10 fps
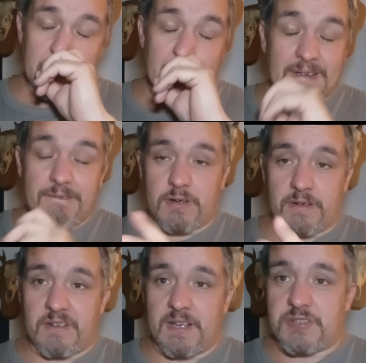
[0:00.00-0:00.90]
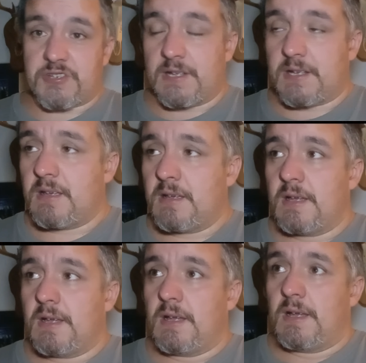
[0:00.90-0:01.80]
for your finesse jig.
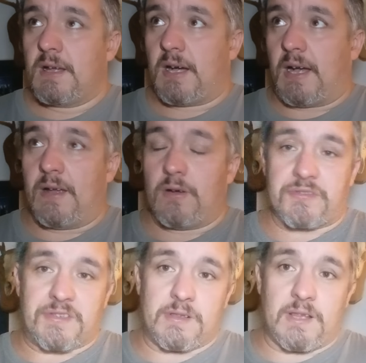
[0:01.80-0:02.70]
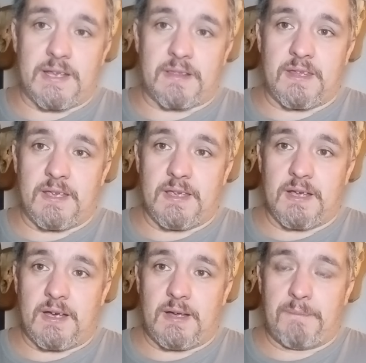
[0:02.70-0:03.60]
I also like
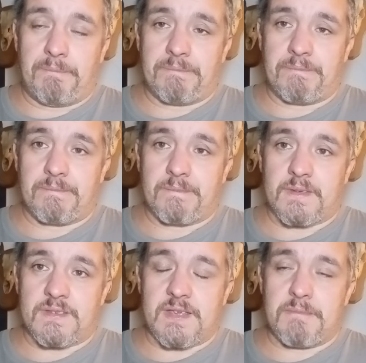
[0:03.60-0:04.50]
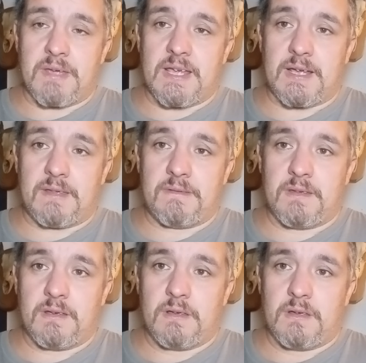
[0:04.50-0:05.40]
the Z-Man
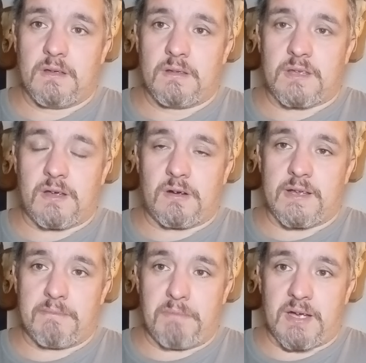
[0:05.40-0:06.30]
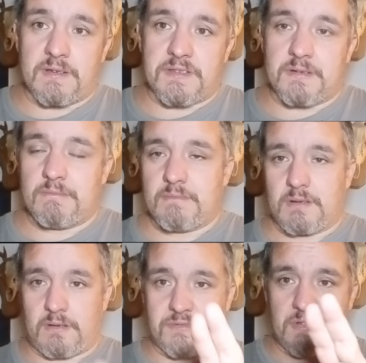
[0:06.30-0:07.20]
TRD bugs.
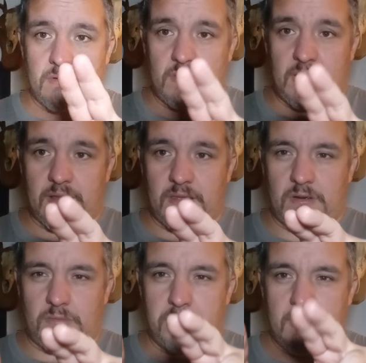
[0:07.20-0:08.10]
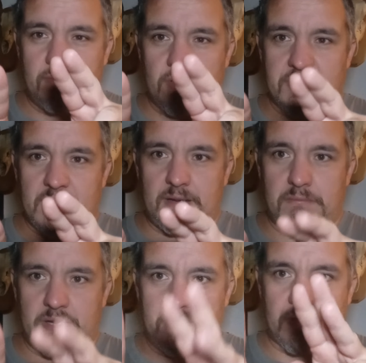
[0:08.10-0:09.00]
Also like a little beaver style, but
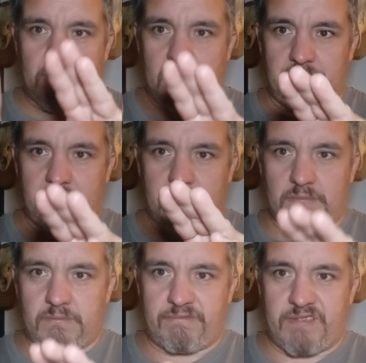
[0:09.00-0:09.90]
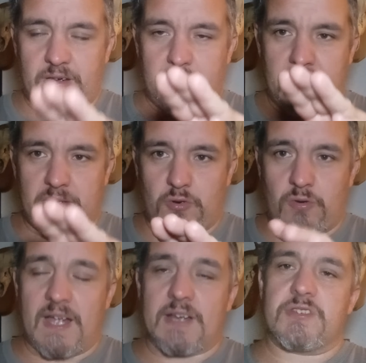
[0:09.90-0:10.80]
it's got very minimal
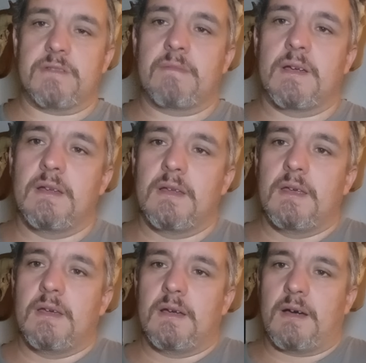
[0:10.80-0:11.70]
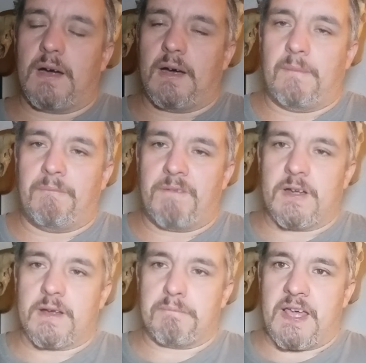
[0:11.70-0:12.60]
action. Very
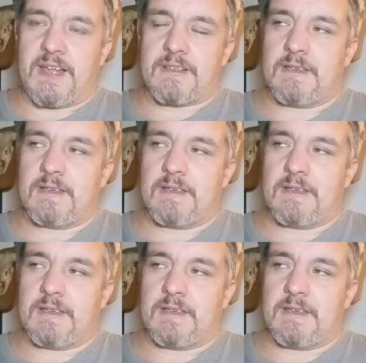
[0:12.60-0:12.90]
compact.